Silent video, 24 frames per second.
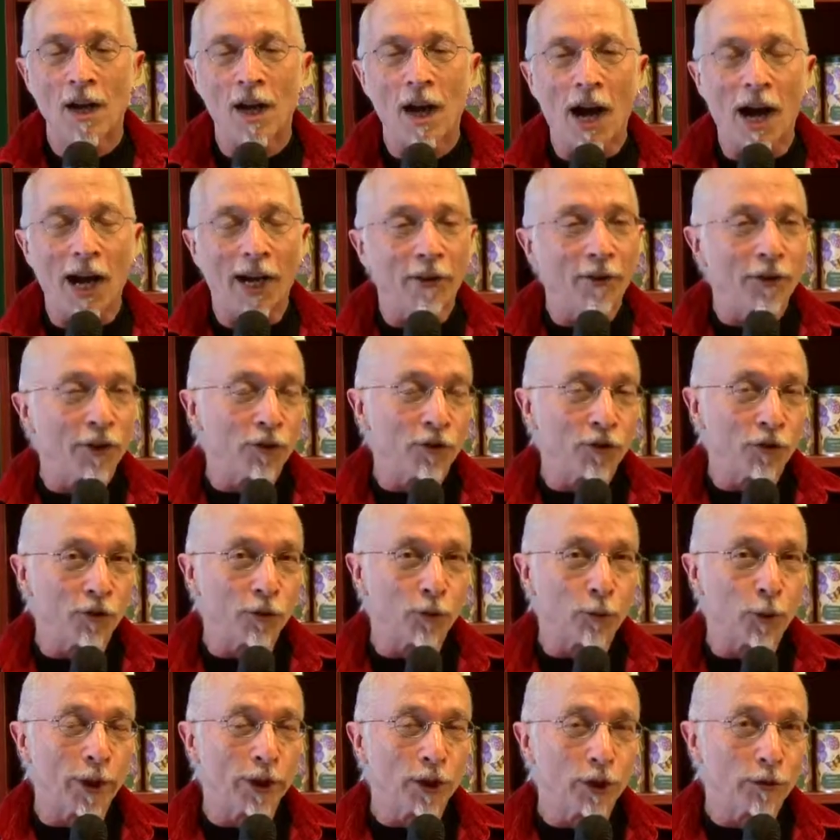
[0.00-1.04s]
Hi, this is
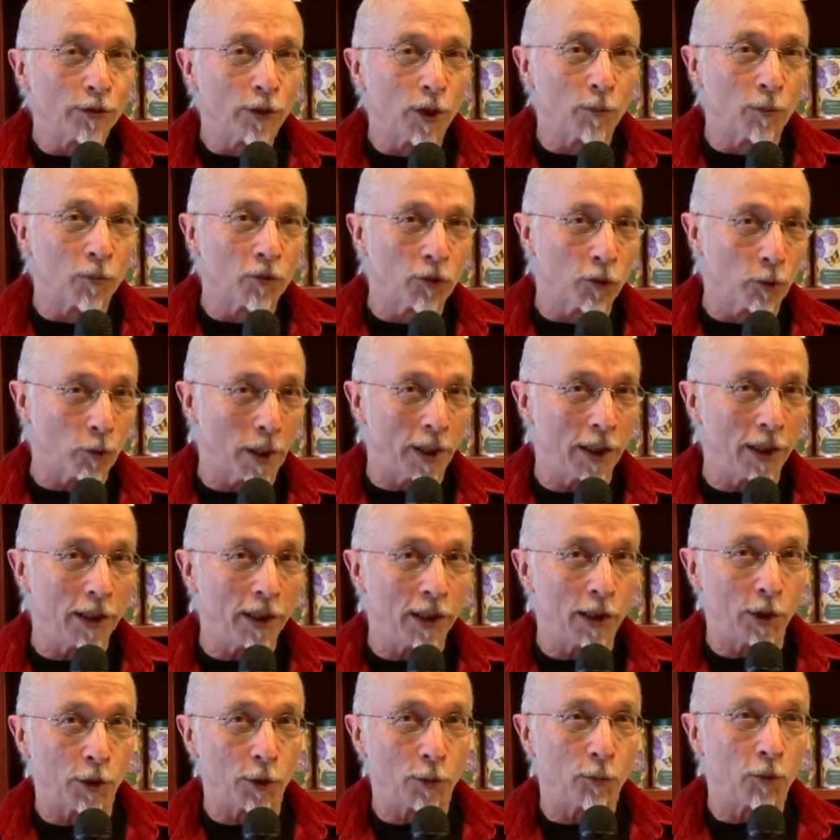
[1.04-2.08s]
Rich from
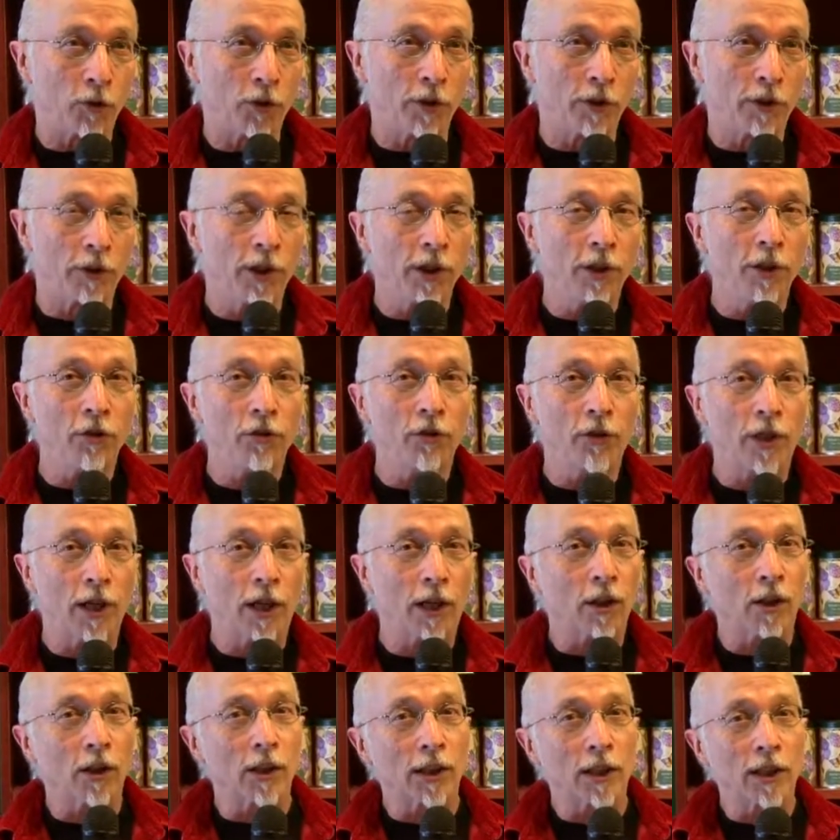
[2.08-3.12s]
Serenity Herbs and Teas
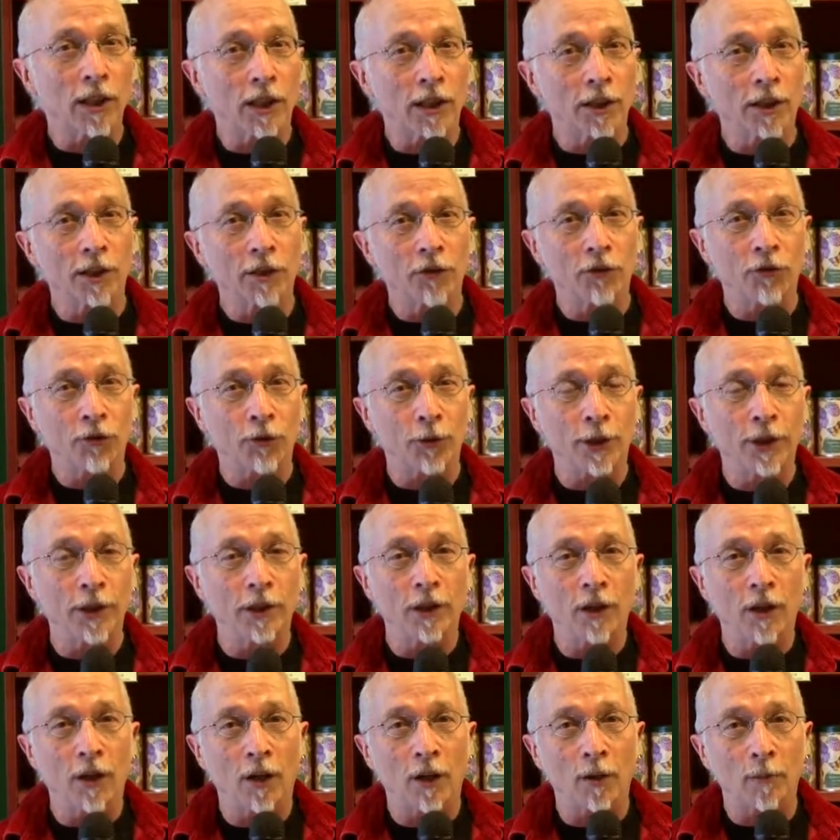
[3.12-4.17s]
down on Elliott Street.
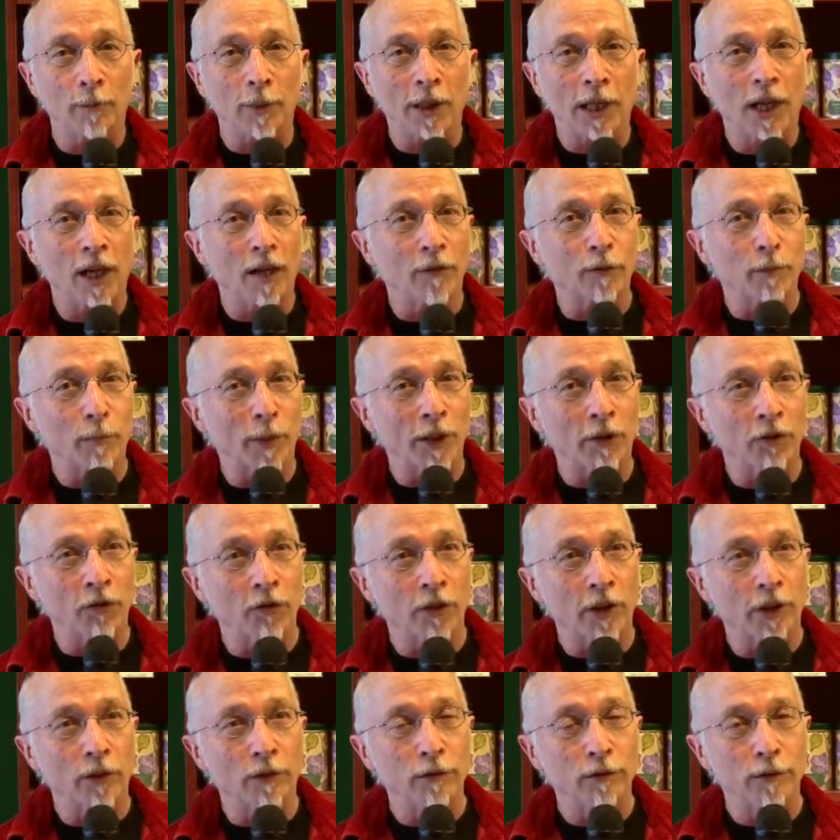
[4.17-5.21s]
On behalf of
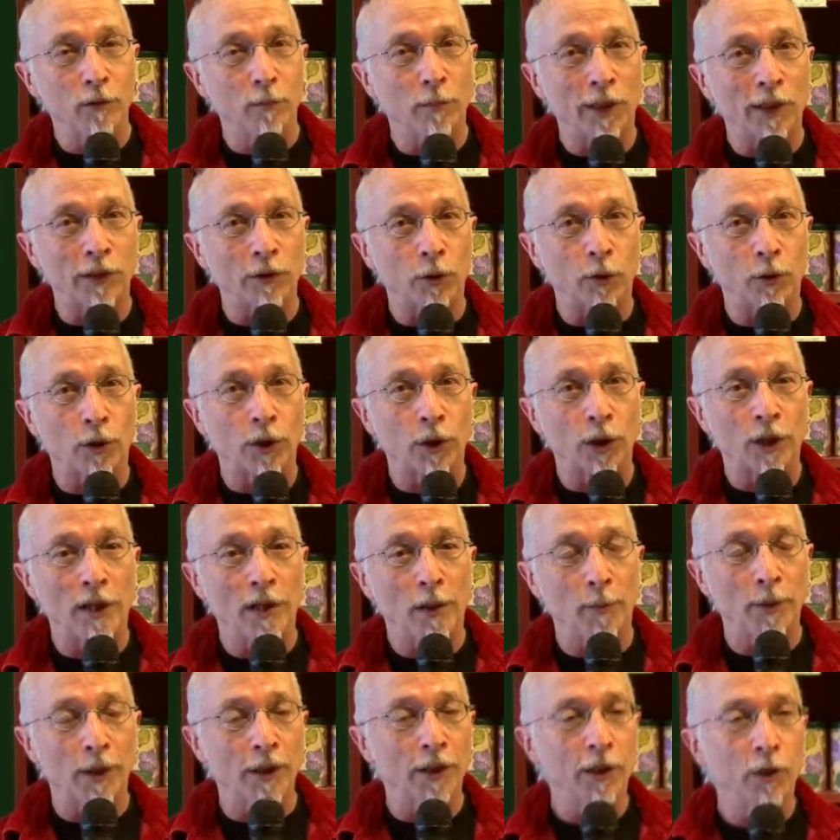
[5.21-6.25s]
myself and my daughter
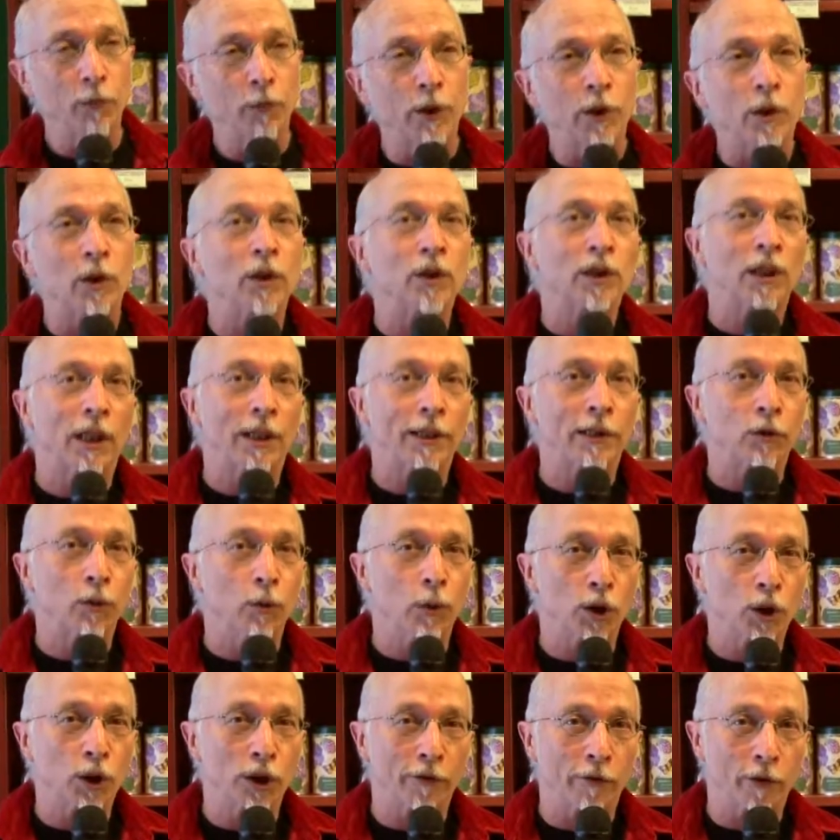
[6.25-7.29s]
Emily, we'd like to
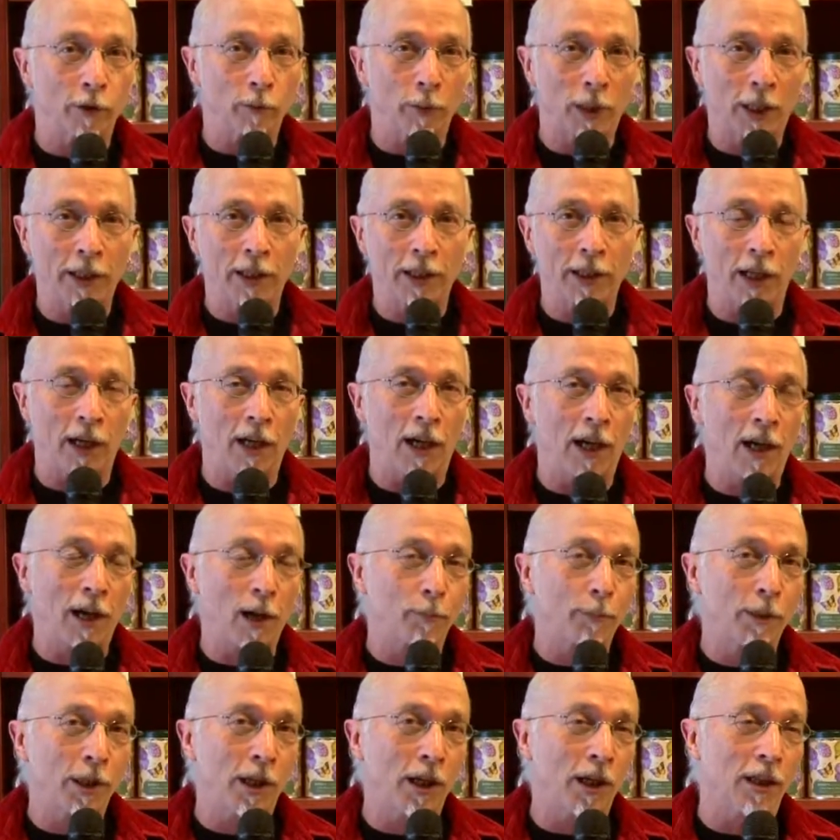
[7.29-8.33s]
wish everybody a
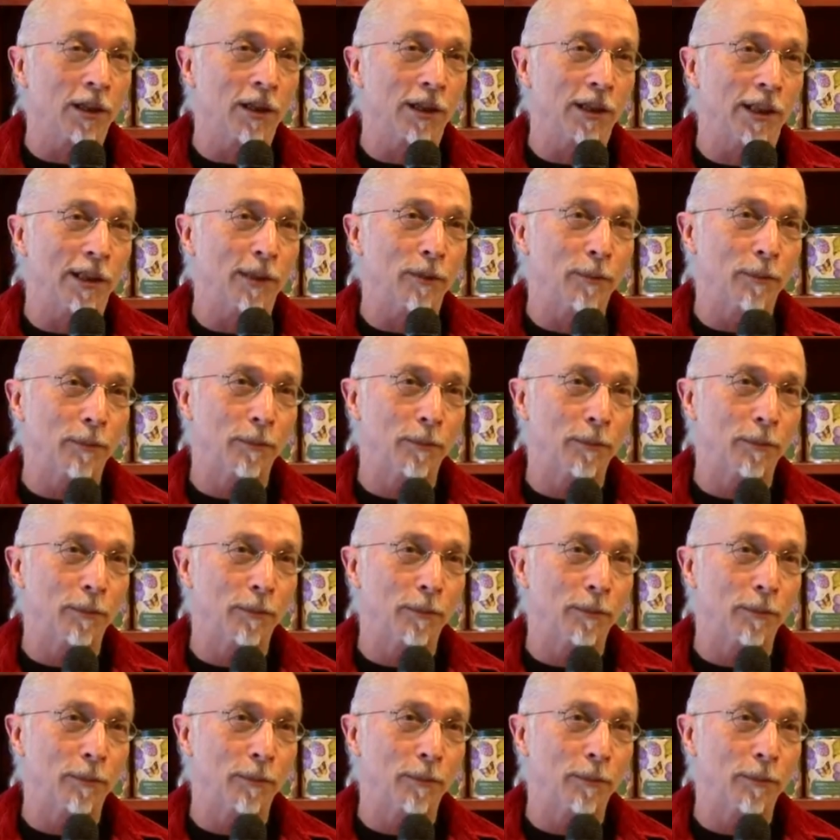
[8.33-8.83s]
happy holiday.